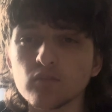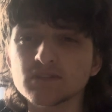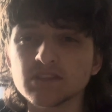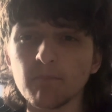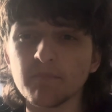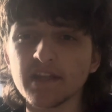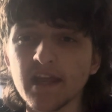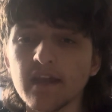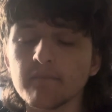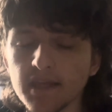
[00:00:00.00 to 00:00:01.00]
was number
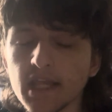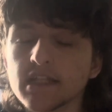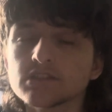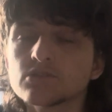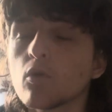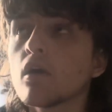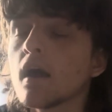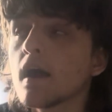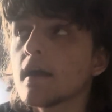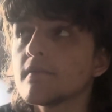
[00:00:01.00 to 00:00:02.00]
8. Yes. So
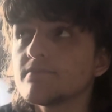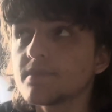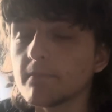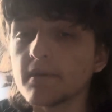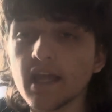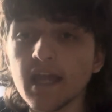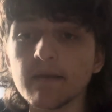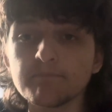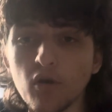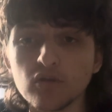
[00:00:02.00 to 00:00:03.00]
number
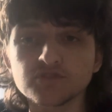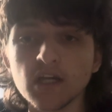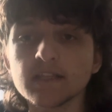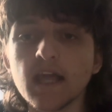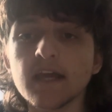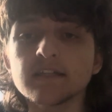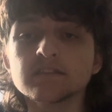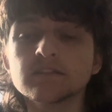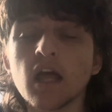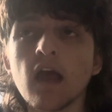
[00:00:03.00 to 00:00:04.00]
8 portrait
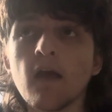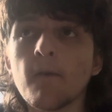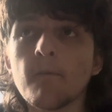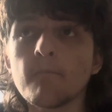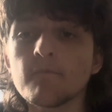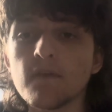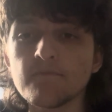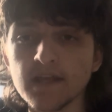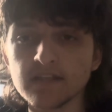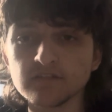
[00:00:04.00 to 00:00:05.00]
is
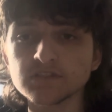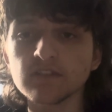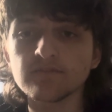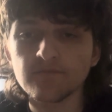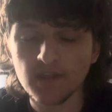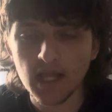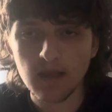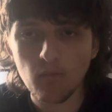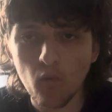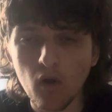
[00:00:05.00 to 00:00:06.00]
Avengers of
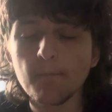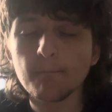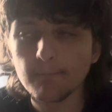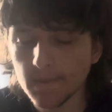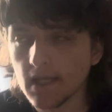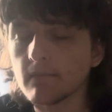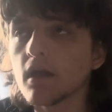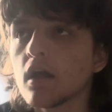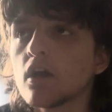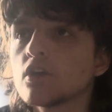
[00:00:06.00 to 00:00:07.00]
the War. Yeah.
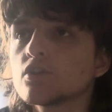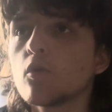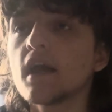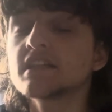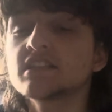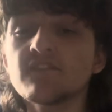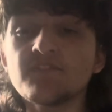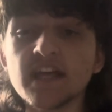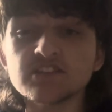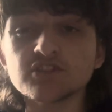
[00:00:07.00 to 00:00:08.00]
So it's
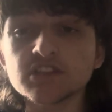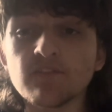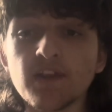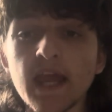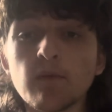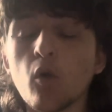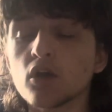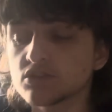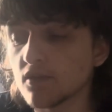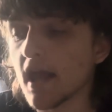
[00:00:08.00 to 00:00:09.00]
Avengers of the
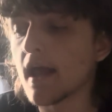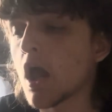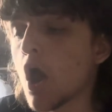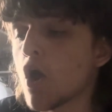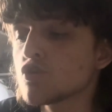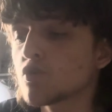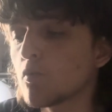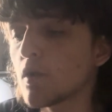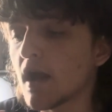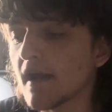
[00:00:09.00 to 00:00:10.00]
War. So yeah. So
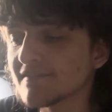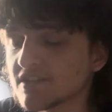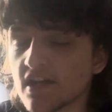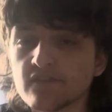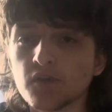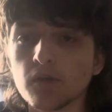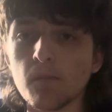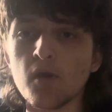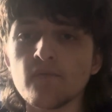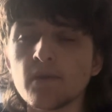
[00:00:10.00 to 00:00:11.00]
we got the change in the
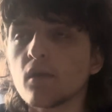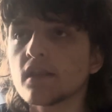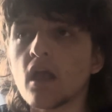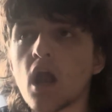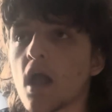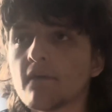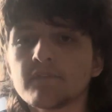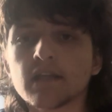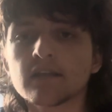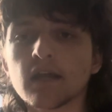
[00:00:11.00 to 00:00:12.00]
movie when I have
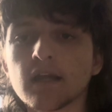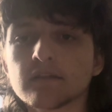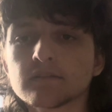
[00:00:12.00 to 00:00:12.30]
a